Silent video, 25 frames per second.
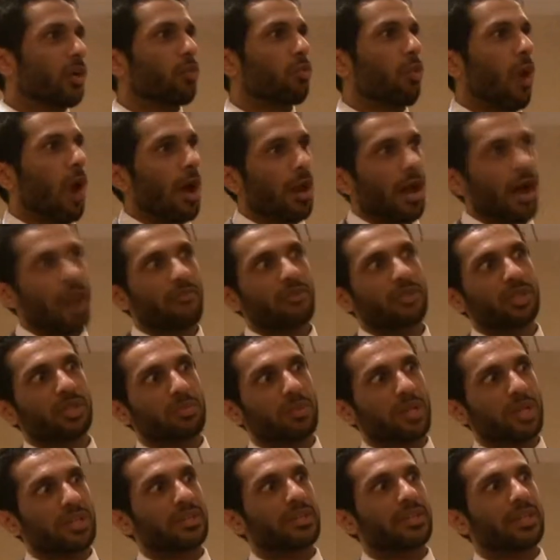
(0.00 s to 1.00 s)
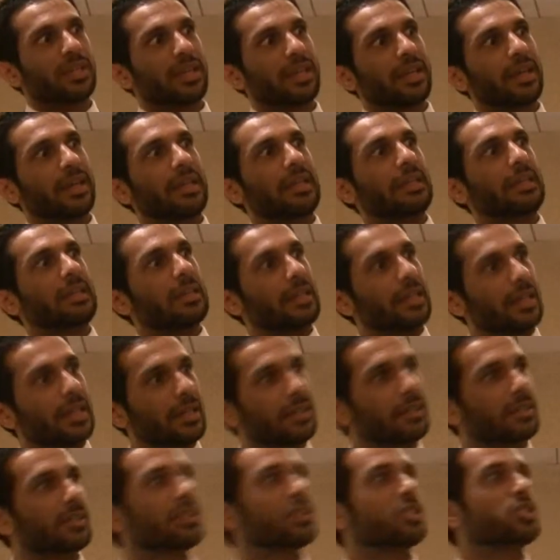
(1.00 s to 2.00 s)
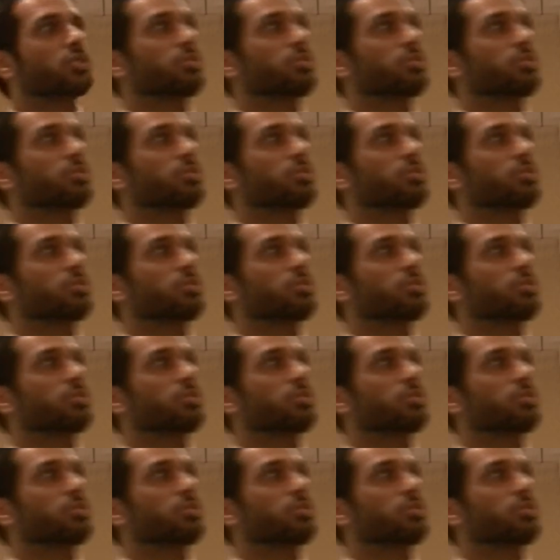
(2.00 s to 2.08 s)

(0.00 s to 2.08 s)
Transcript: write off as much as they can legally